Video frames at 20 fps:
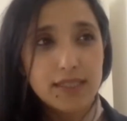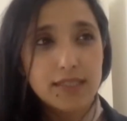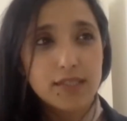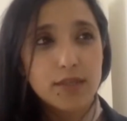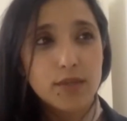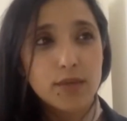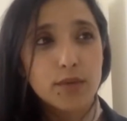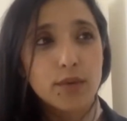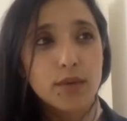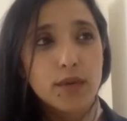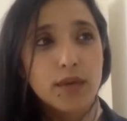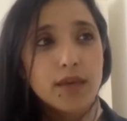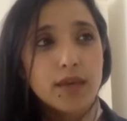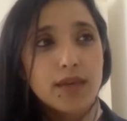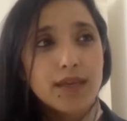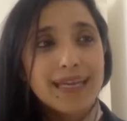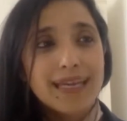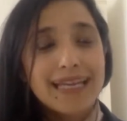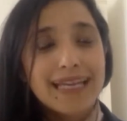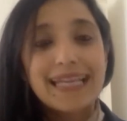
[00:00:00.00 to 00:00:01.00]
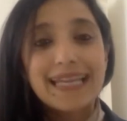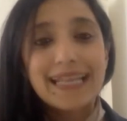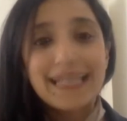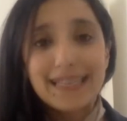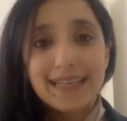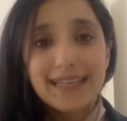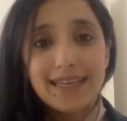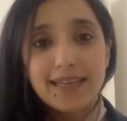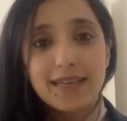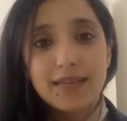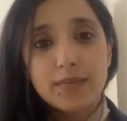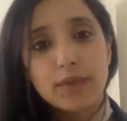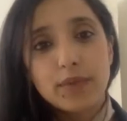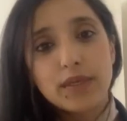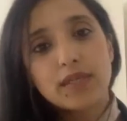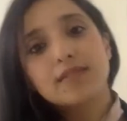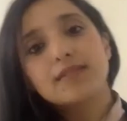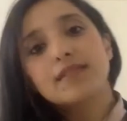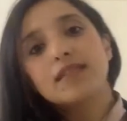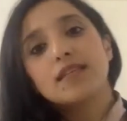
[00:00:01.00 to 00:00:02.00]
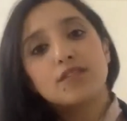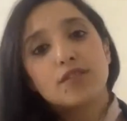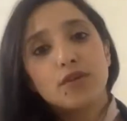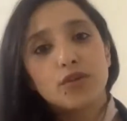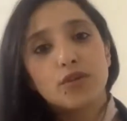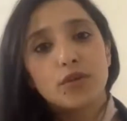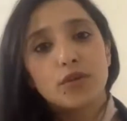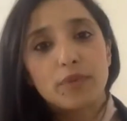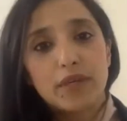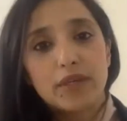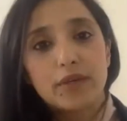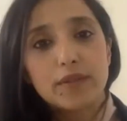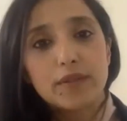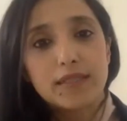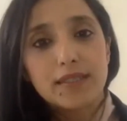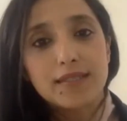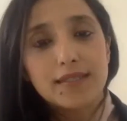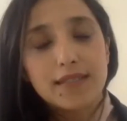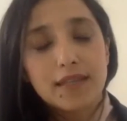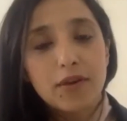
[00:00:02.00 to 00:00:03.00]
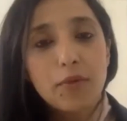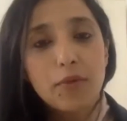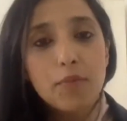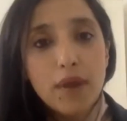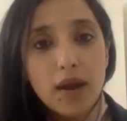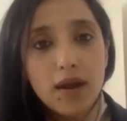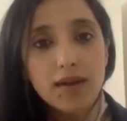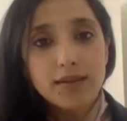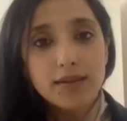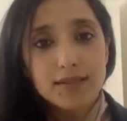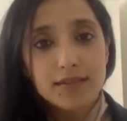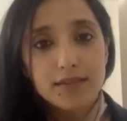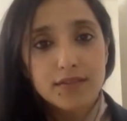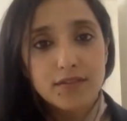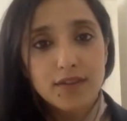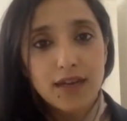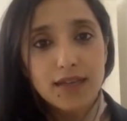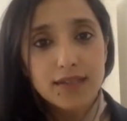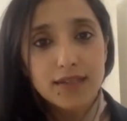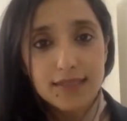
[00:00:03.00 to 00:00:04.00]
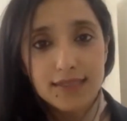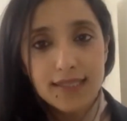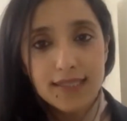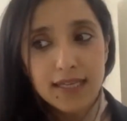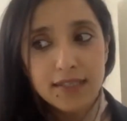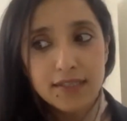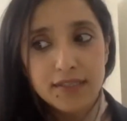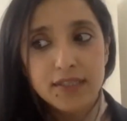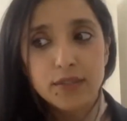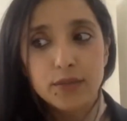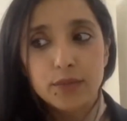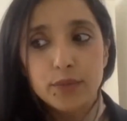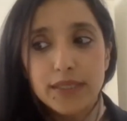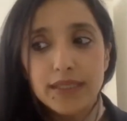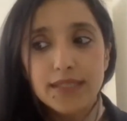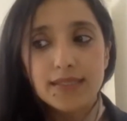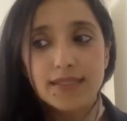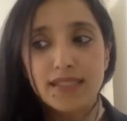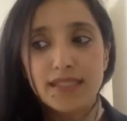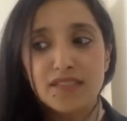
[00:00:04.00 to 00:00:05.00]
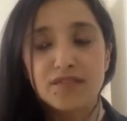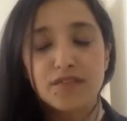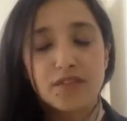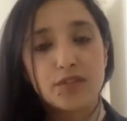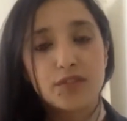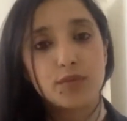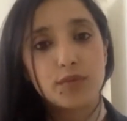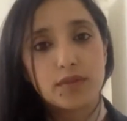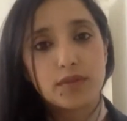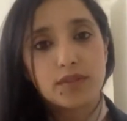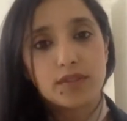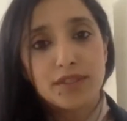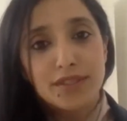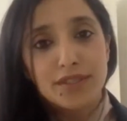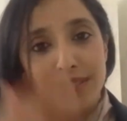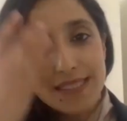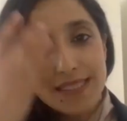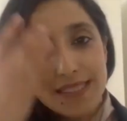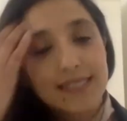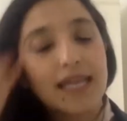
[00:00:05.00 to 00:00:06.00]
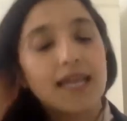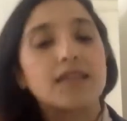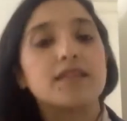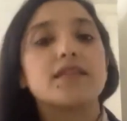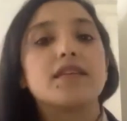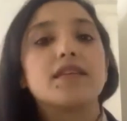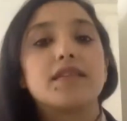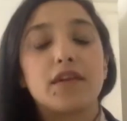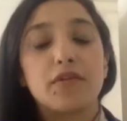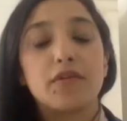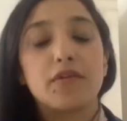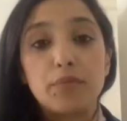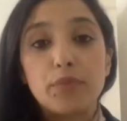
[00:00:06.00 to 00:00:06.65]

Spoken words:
So clearly, because they're so ubiquitous, they're a part of our society. We as individuals understand that they're